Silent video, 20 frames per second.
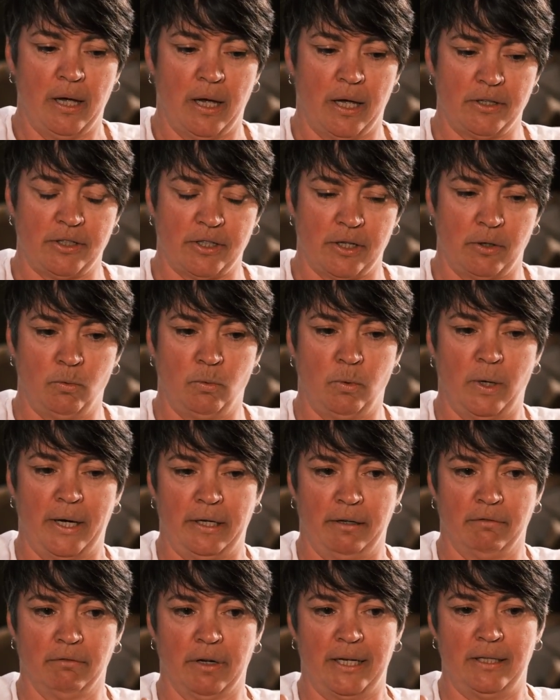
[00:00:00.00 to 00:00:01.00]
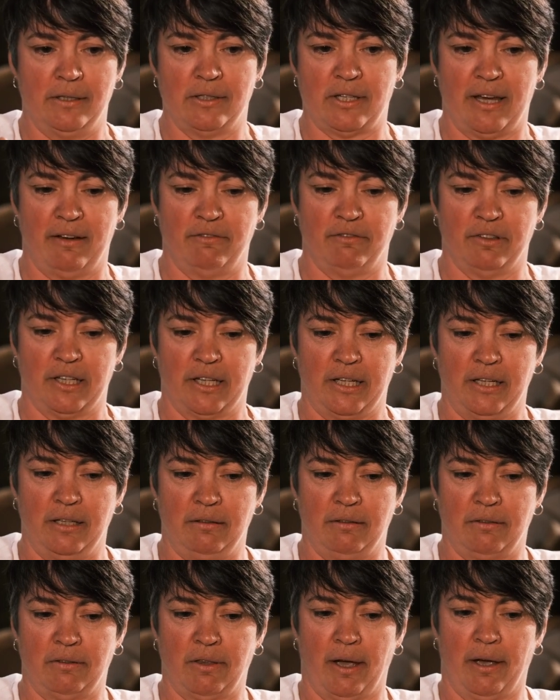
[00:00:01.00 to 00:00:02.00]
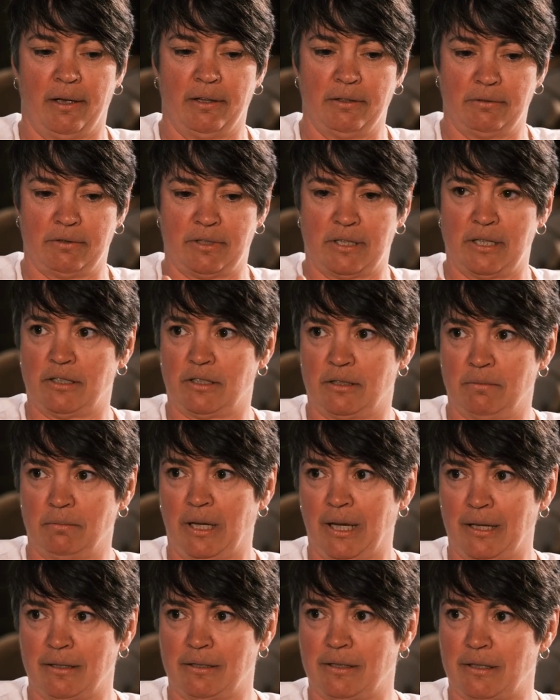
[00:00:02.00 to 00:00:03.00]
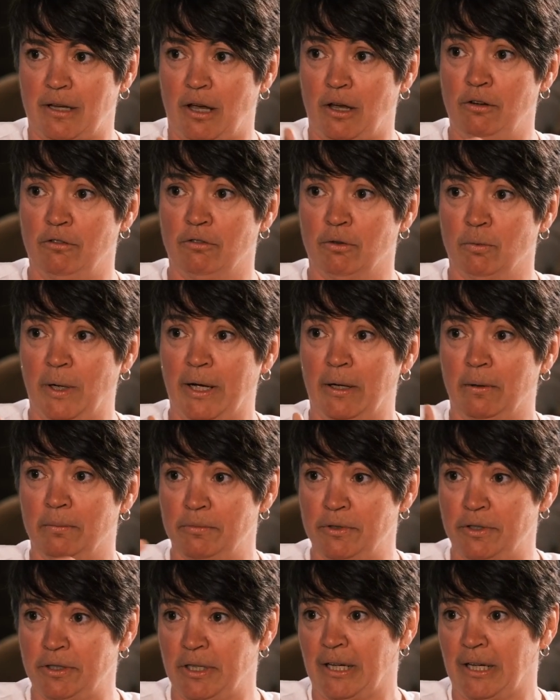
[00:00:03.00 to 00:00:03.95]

And so when it rains heavily, that system gets overwhelmed.